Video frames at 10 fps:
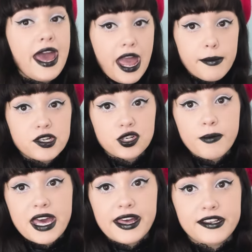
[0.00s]
Amateur
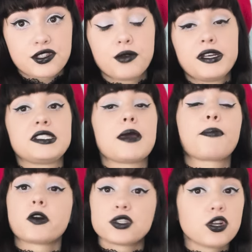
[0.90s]
Magus, who is a
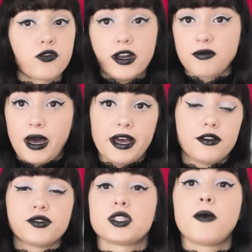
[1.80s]
personal friend of mine,
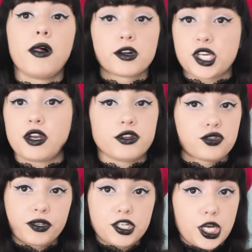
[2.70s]
who's a smaller channel, you should
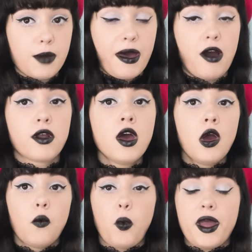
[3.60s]
really check him out,
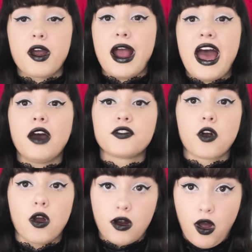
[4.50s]
where after
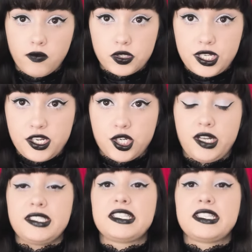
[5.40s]
our conversation, I